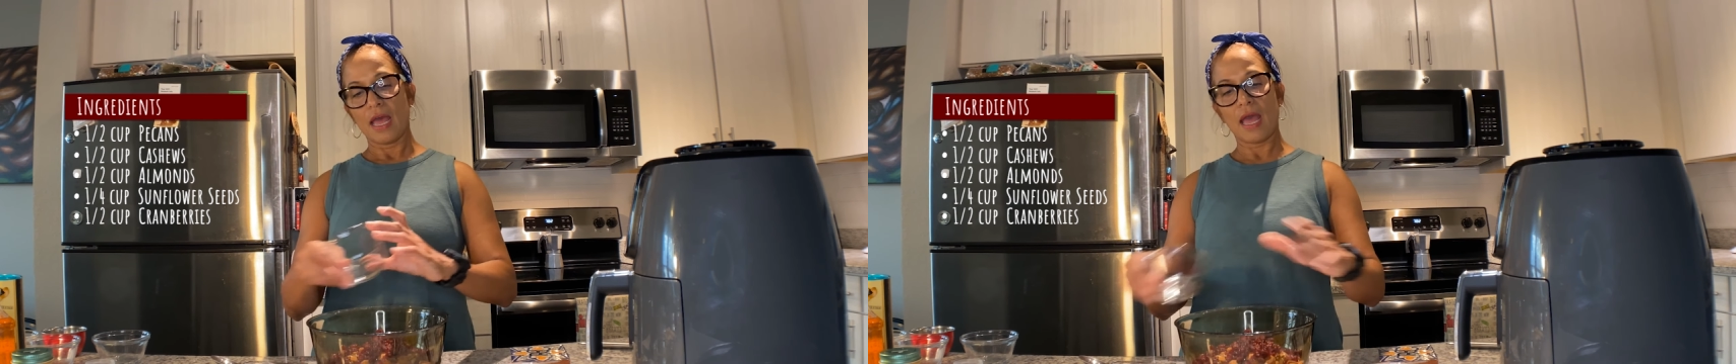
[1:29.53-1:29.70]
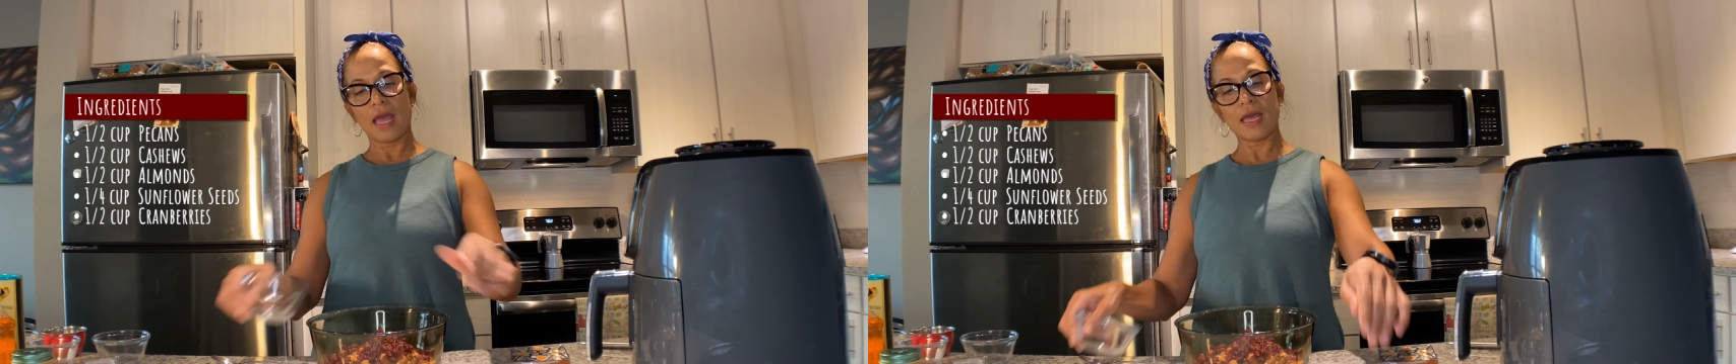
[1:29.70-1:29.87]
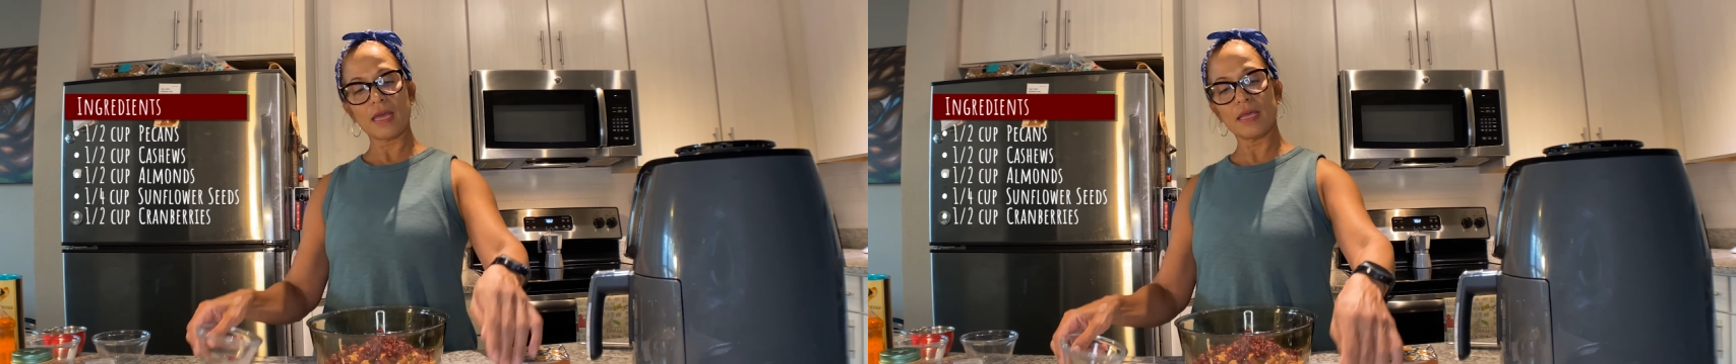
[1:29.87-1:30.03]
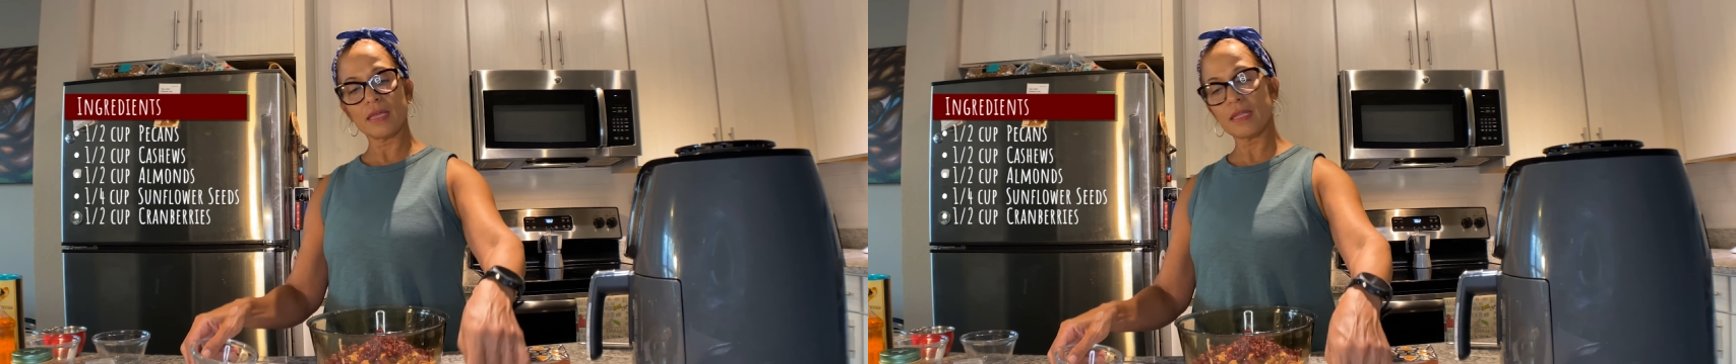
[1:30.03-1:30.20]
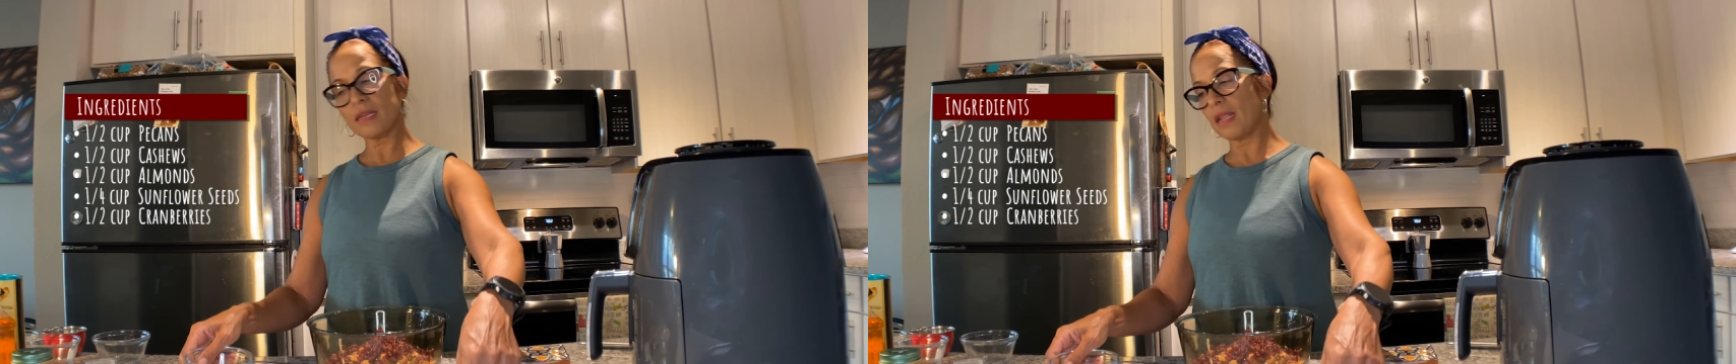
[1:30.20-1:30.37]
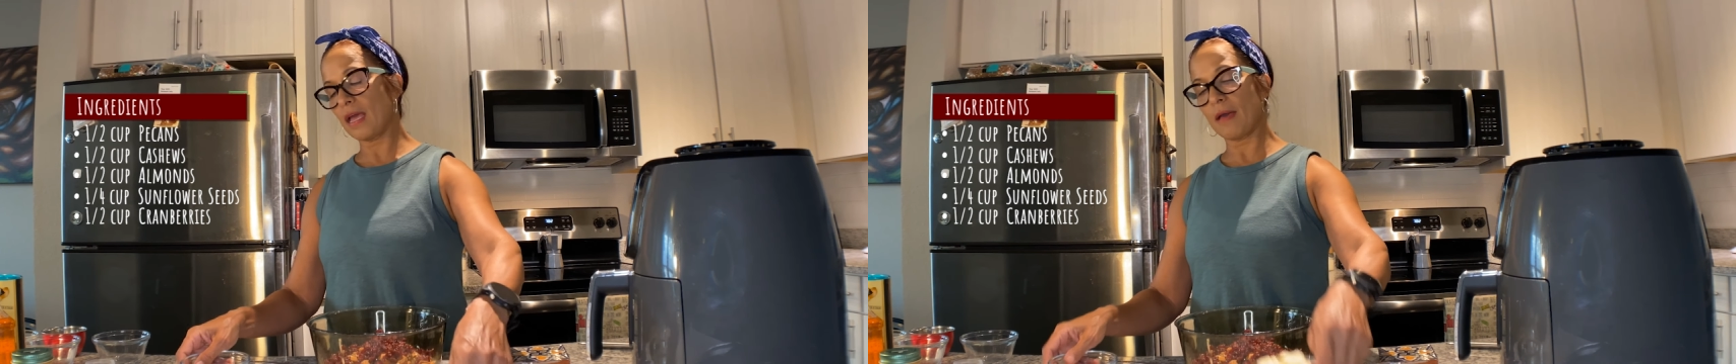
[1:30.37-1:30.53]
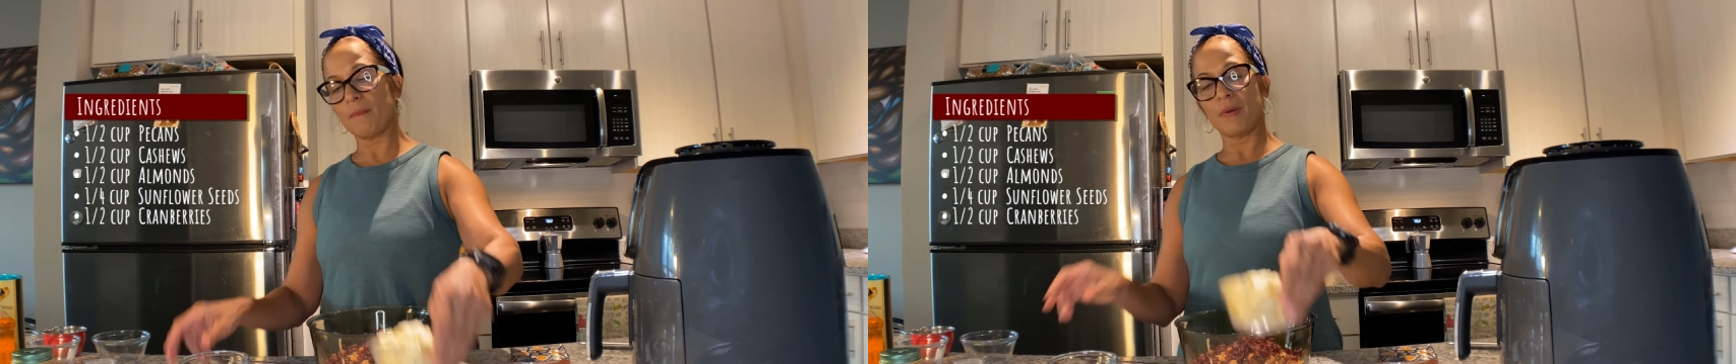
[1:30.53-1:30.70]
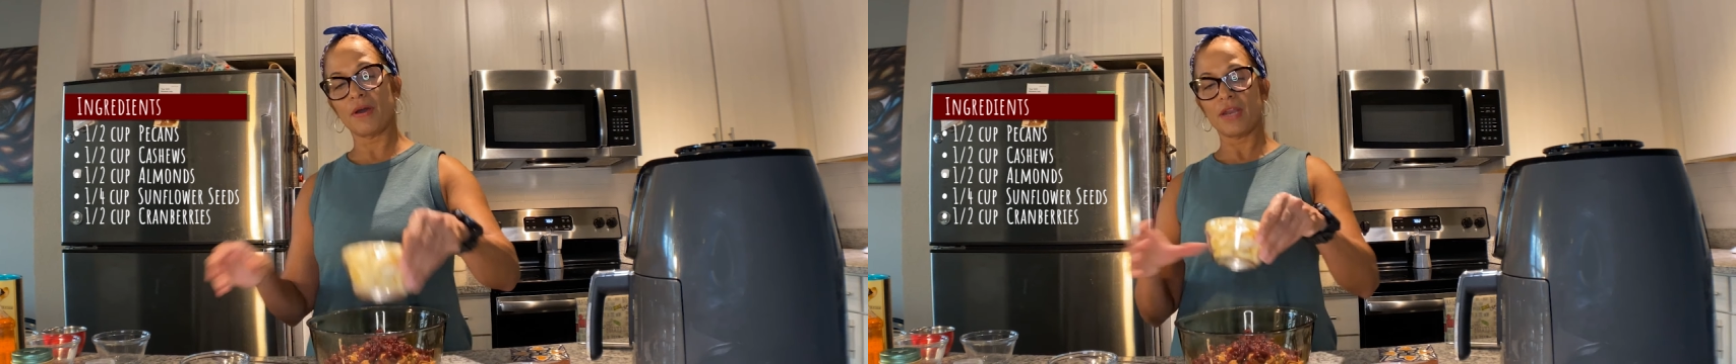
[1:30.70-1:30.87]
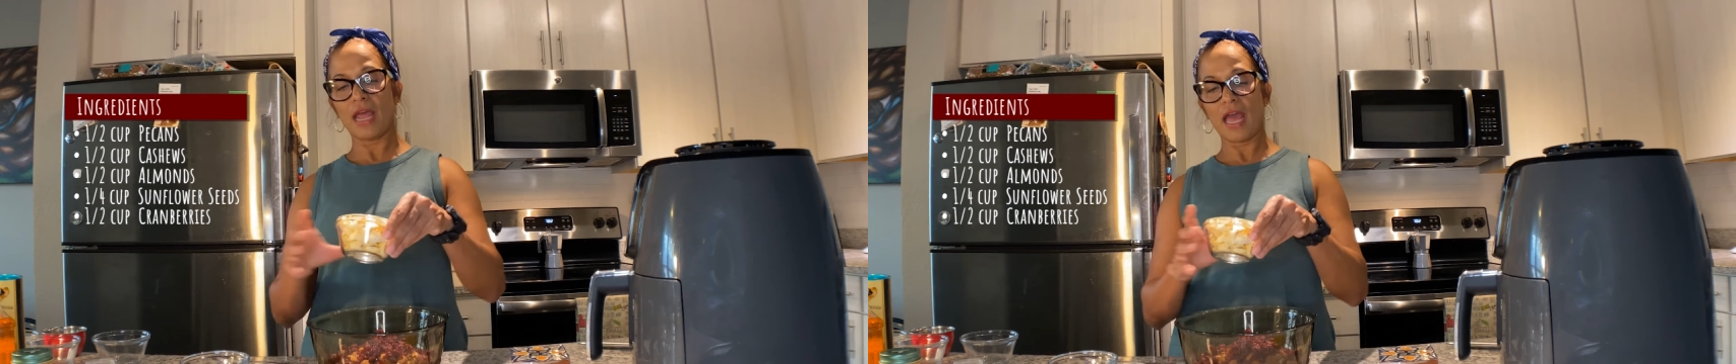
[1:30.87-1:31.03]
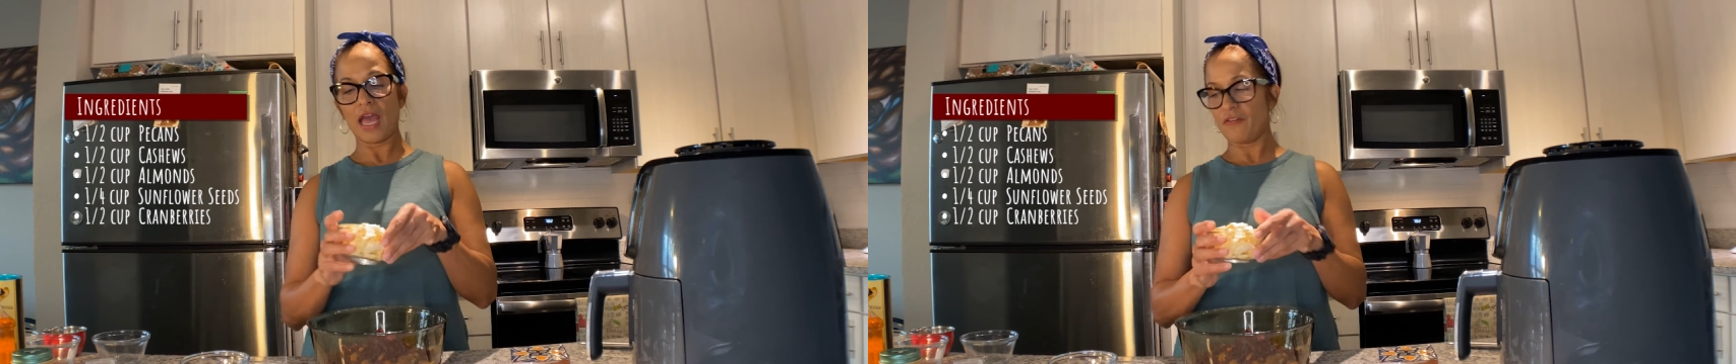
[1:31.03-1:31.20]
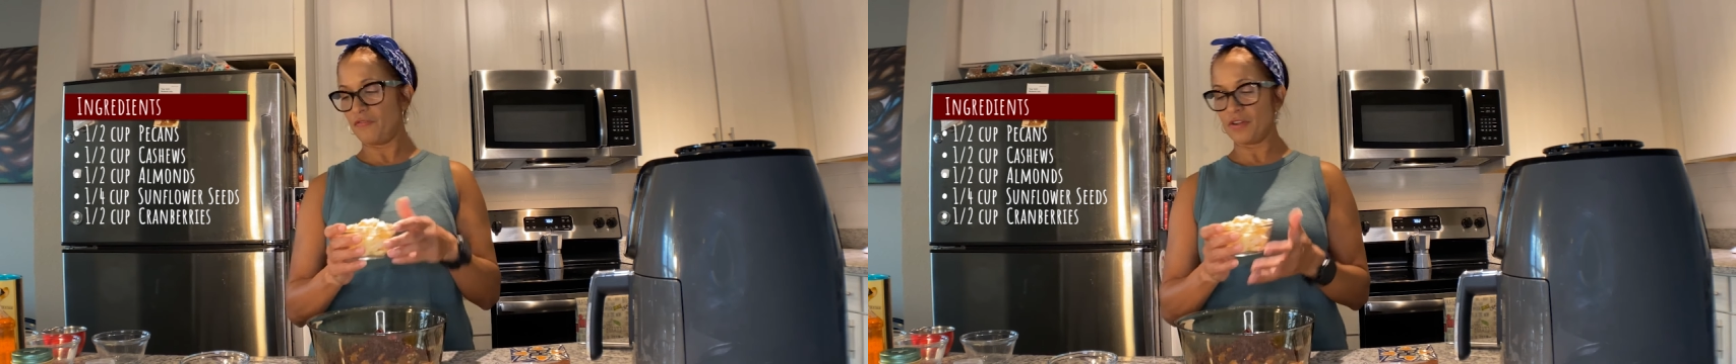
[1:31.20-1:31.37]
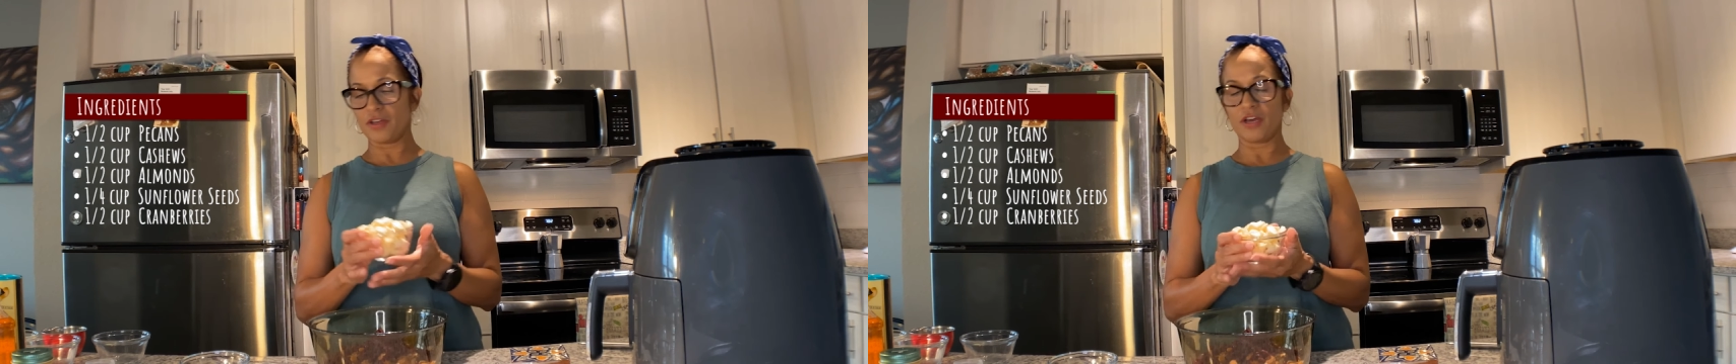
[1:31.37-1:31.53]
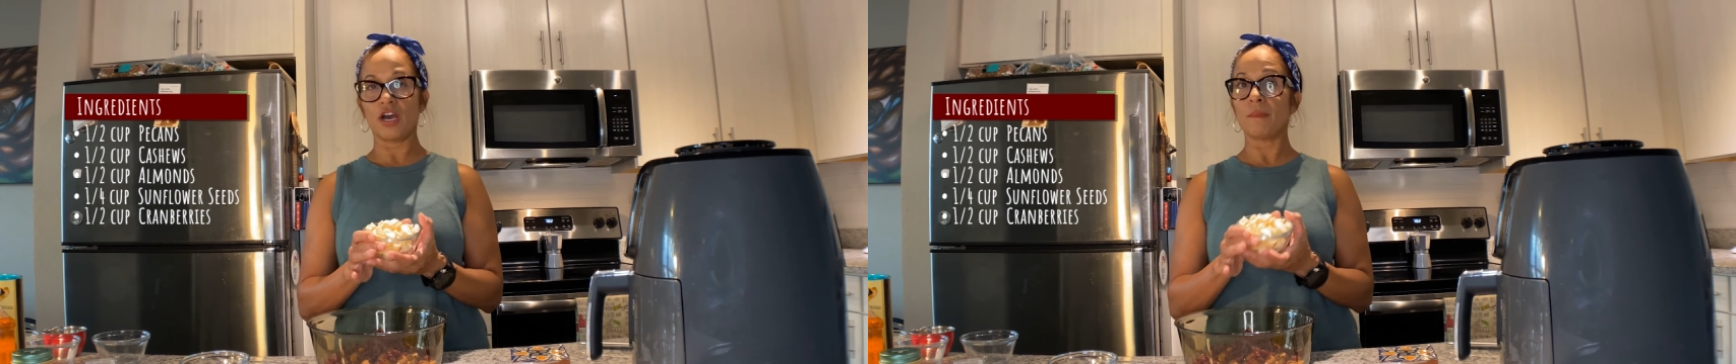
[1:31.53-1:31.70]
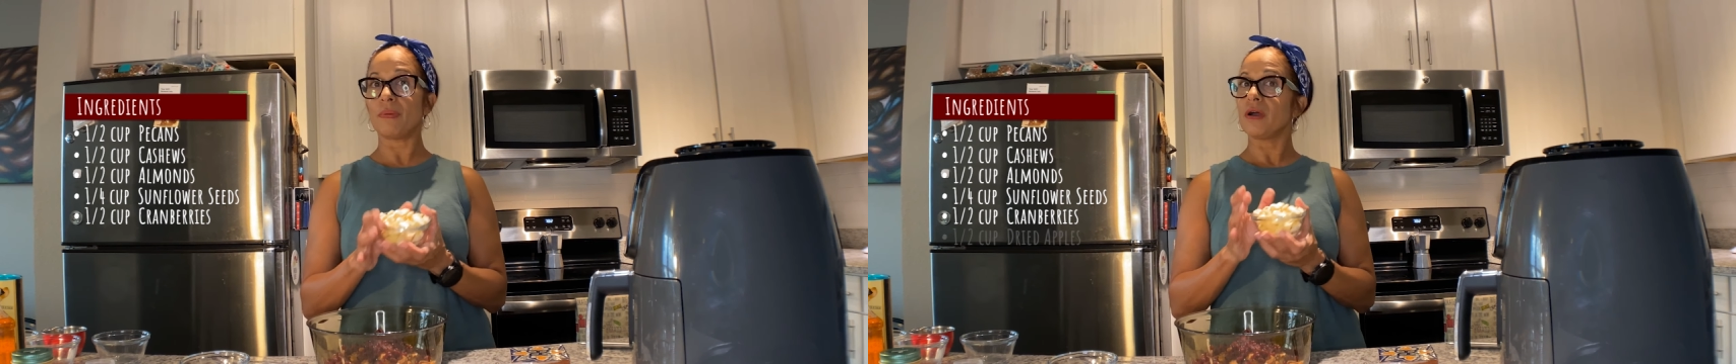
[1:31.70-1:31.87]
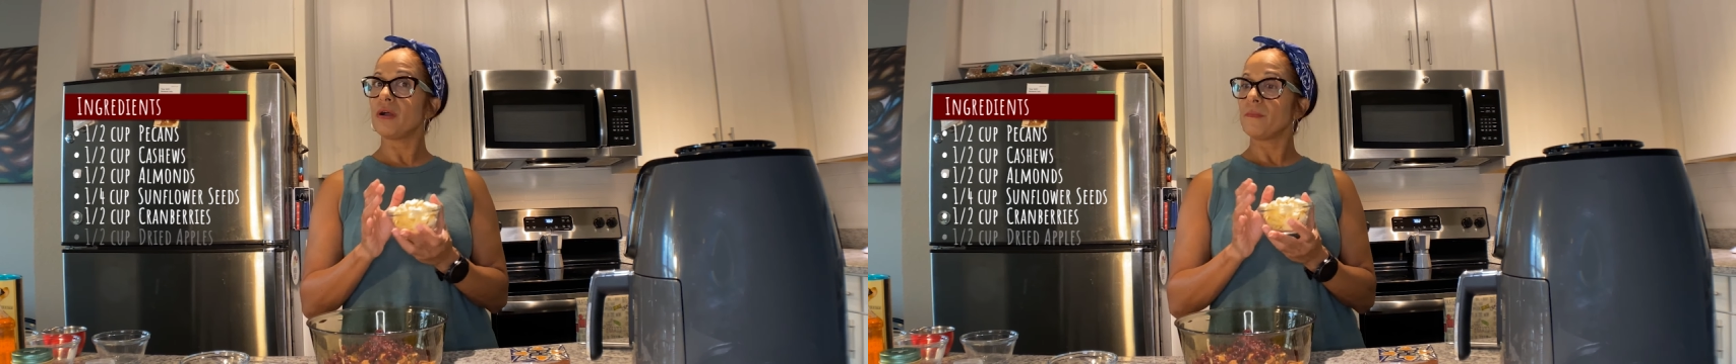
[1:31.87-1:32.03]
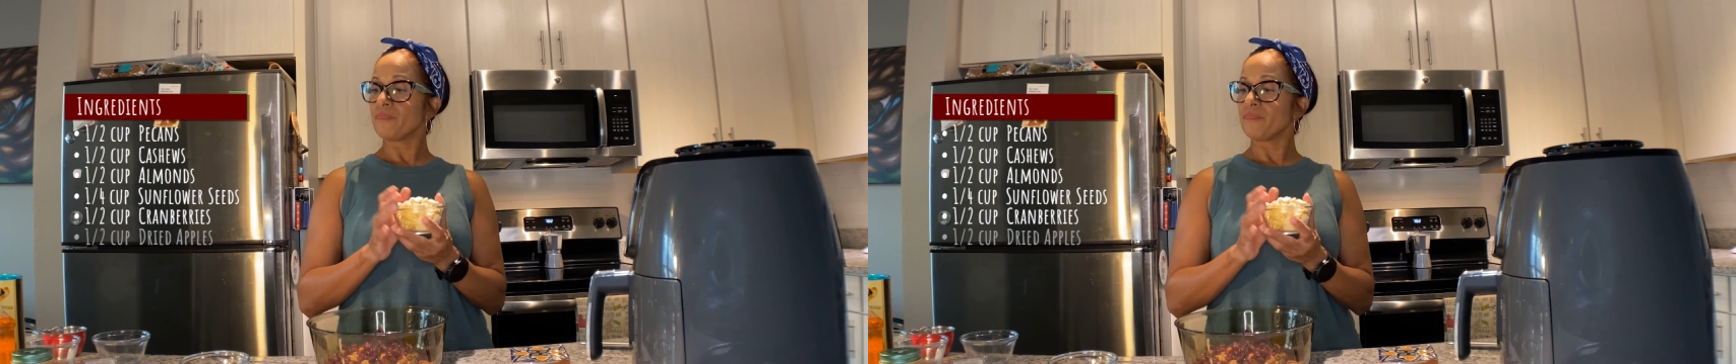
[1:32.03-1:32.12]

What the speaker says: And about a half a cup